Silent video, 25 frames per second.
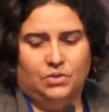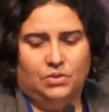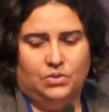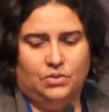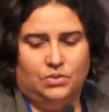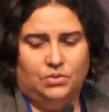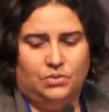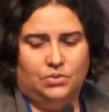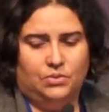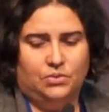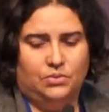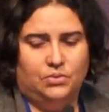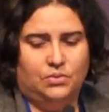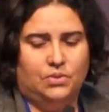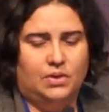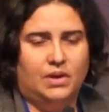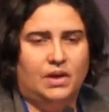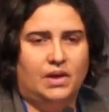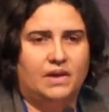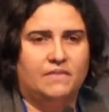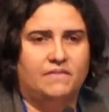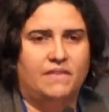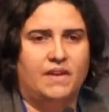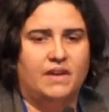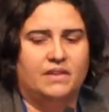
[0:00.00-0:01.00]
who
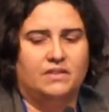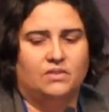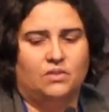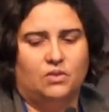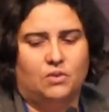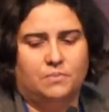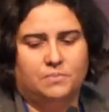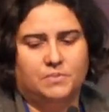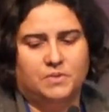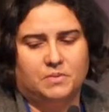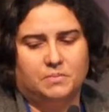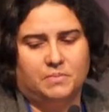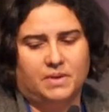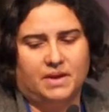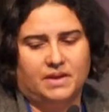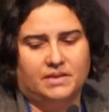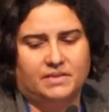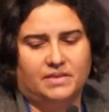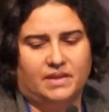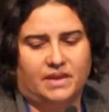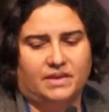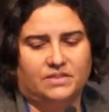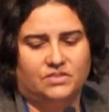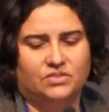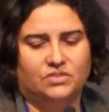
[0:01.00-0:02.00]
have had
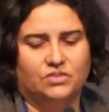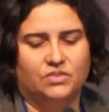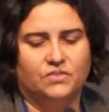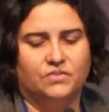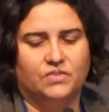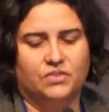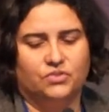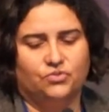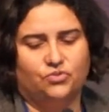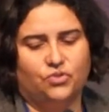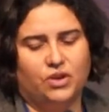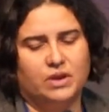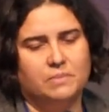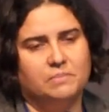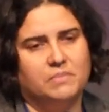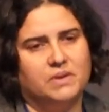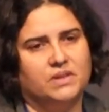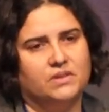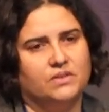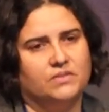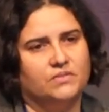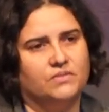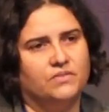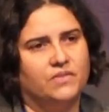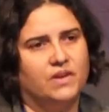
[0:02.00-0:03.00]
optimisation of the
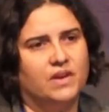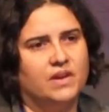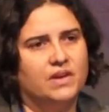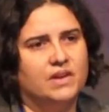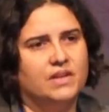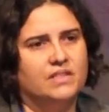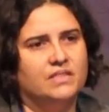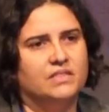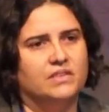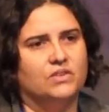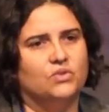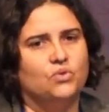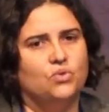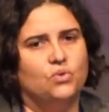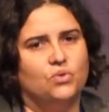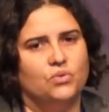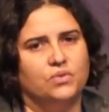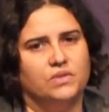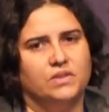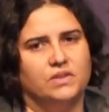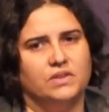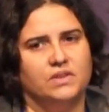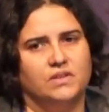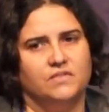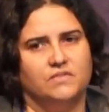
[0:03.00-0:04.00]
treatment of the
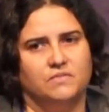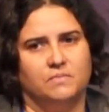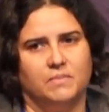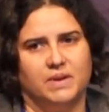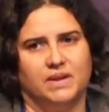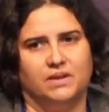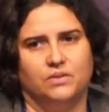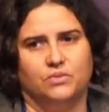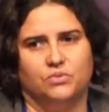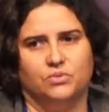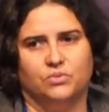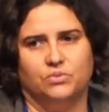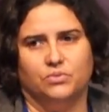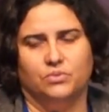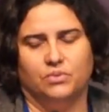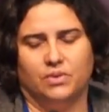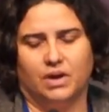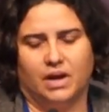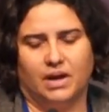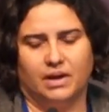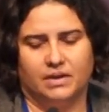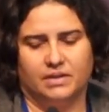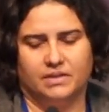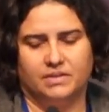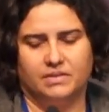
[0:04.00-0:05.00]
causative
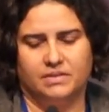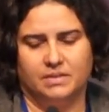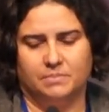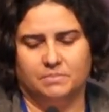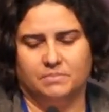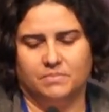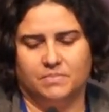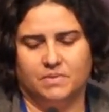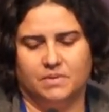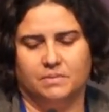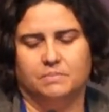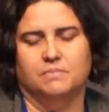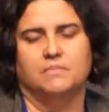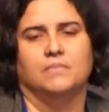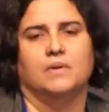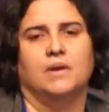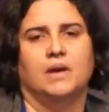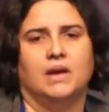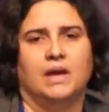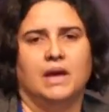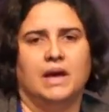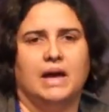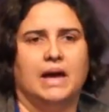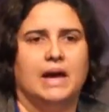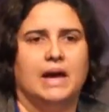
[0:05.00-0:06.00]
medical symptom,